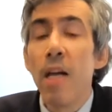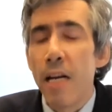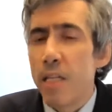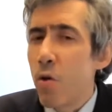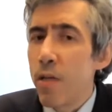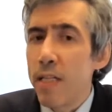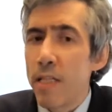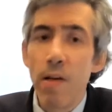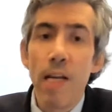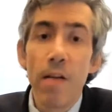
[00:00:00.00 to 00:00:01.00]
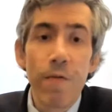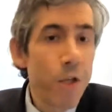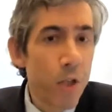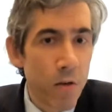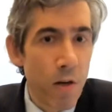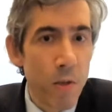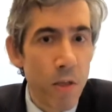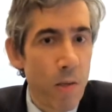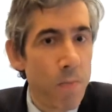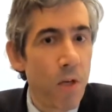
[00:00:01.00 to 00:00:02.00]
And it's not necessarily individual
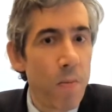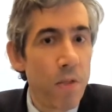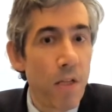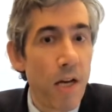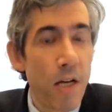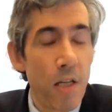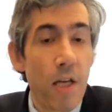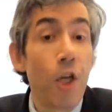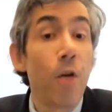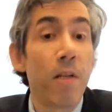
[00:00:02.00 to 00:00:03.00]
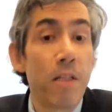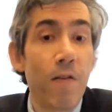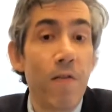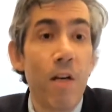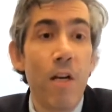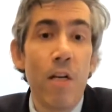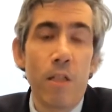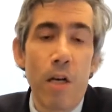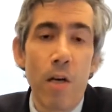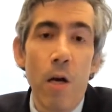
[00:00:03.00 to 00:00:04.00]
agreements. Sometimes they're cumulative.
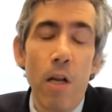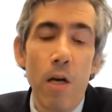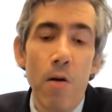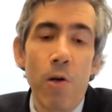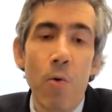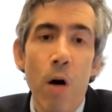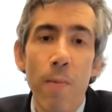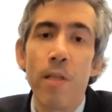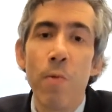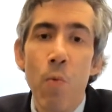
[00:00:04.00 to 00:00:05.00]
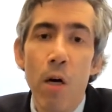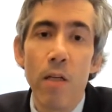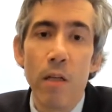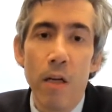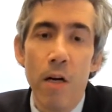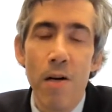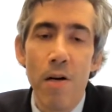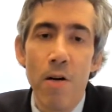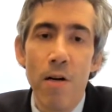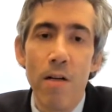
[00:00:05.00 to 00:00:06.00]
So a requirement in one
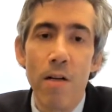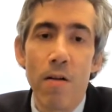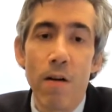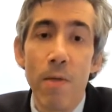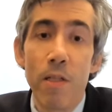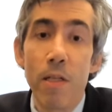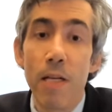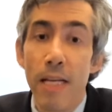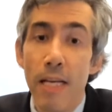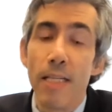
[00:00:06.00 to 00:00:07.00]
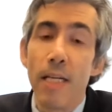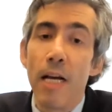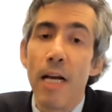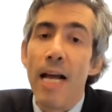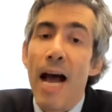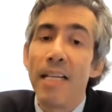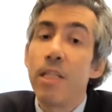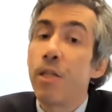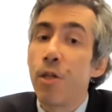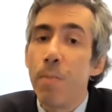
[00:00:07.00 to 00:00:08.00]
agreement is
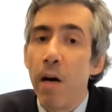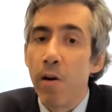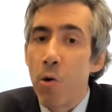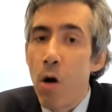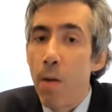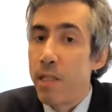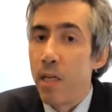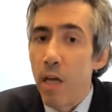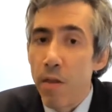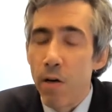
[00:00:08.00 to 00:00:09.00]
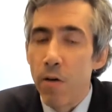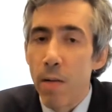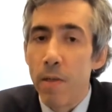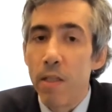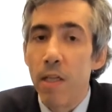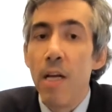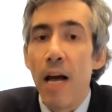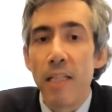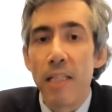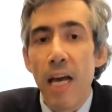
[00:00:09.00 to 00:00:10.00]
added to by a requirement in another agreement,
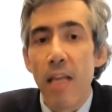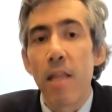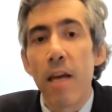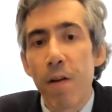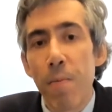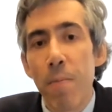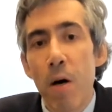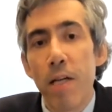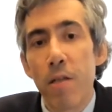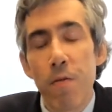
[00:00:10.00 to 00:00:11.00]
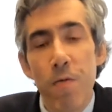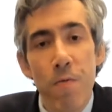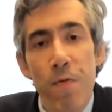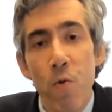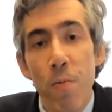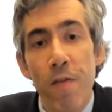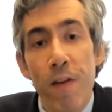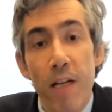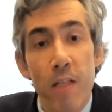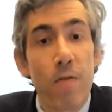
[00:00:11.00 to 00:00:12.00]
and together they combine to form the
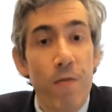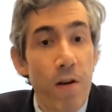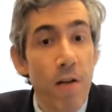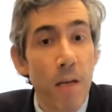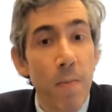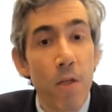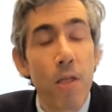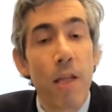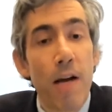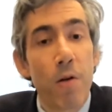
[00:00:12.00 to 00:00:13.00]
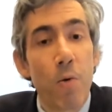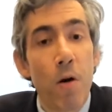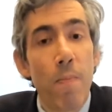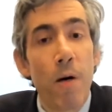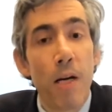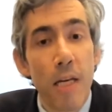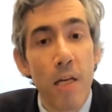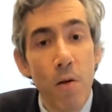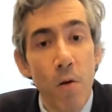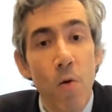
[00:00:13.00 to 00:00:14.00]
effect very similar to that required by
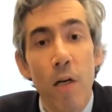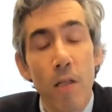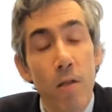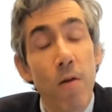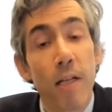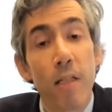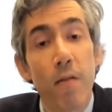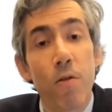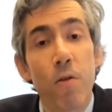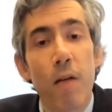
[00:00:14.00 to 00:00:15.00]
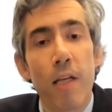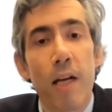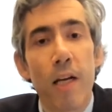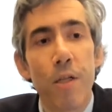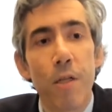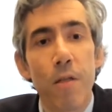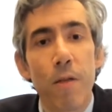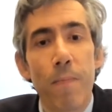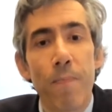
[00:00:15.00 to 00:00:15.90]
EU law under directives or regulations.